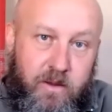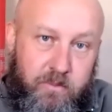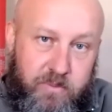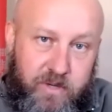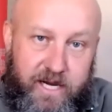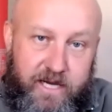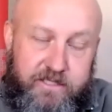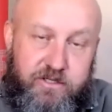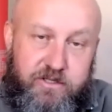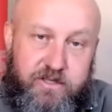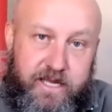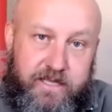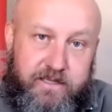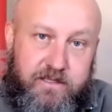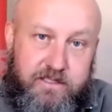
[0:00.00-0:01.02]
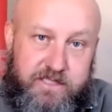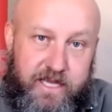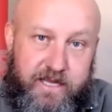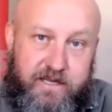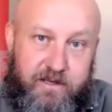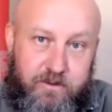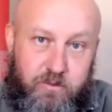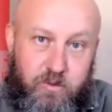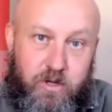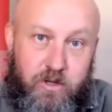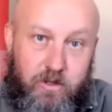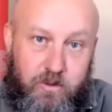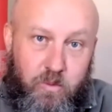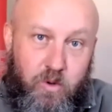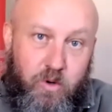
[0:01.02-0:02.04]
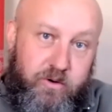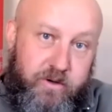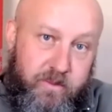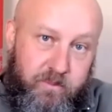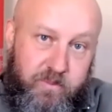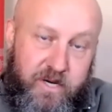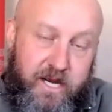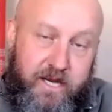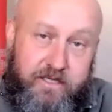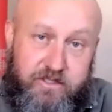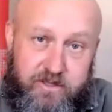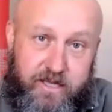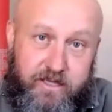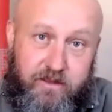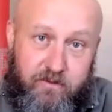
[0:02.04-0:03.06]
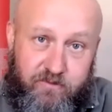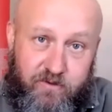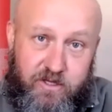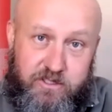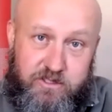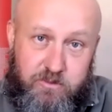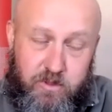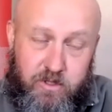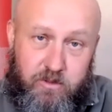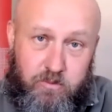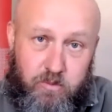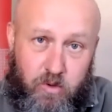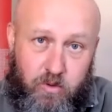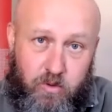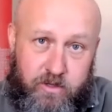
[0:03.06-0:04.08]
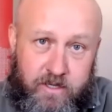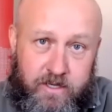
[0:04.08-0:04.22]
prior to that, the Second World War, and prior to that, the First World War.